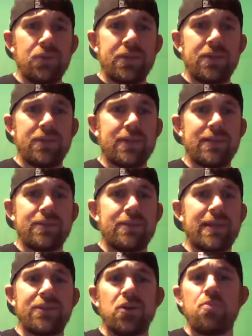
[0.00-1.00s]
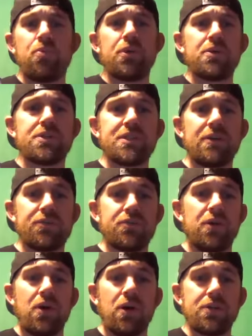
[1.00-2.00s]
with it, then, then don't put yourself through
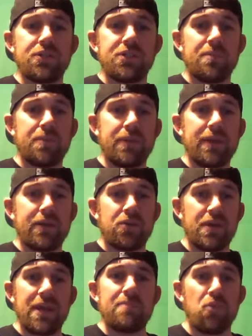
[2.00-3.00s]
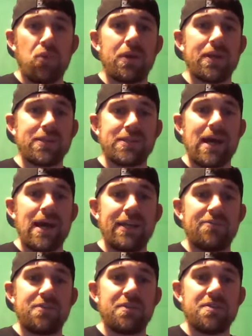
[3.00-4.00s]
the hardship and then create more
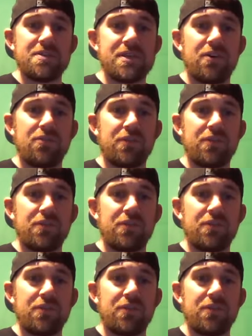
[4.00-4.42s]
anxiety for yourself.